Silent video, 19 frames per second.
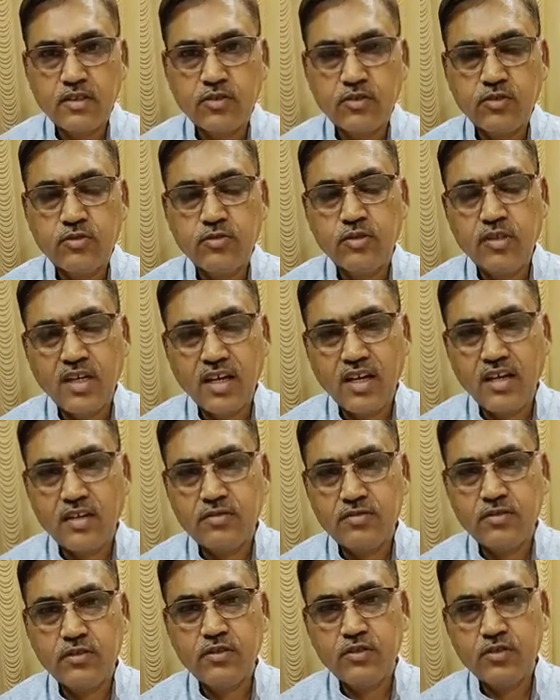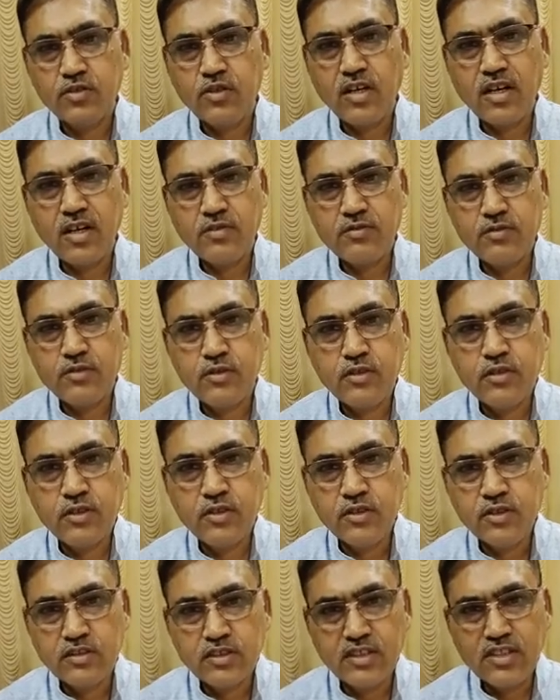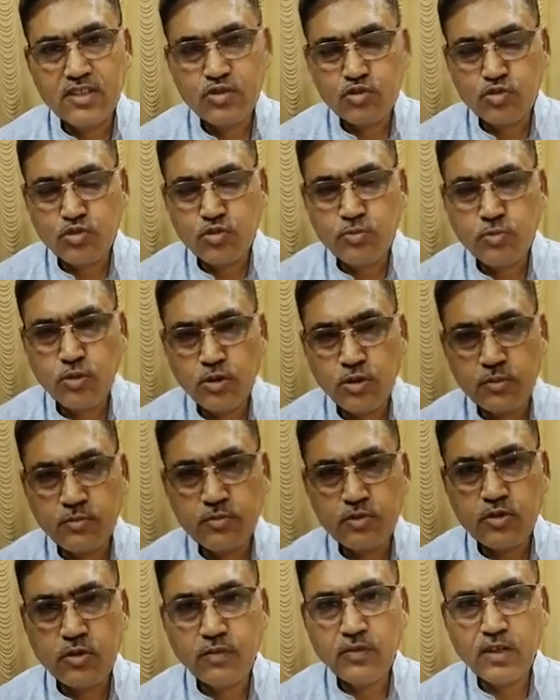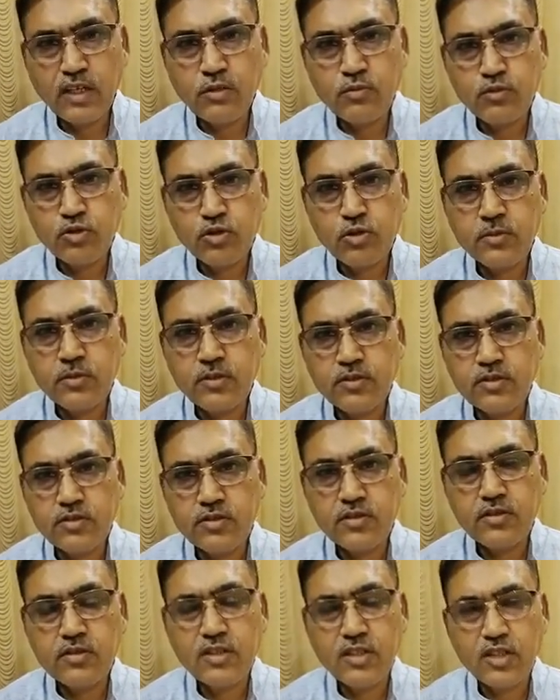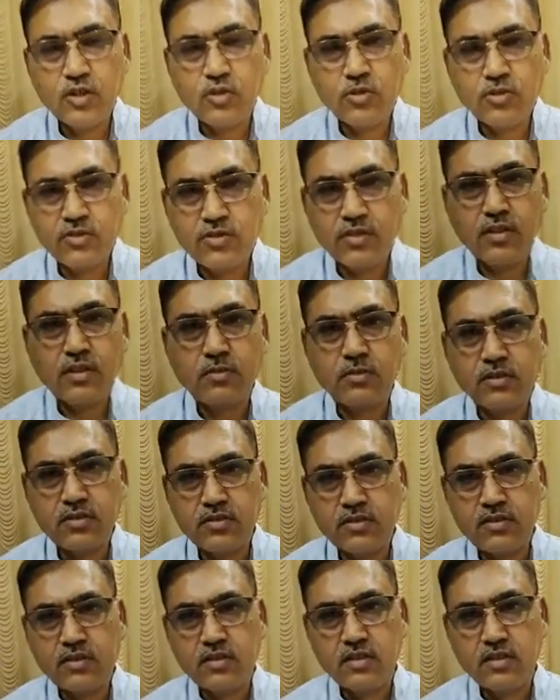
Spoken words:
So you have these two poems of William Cowper's in your syllabus.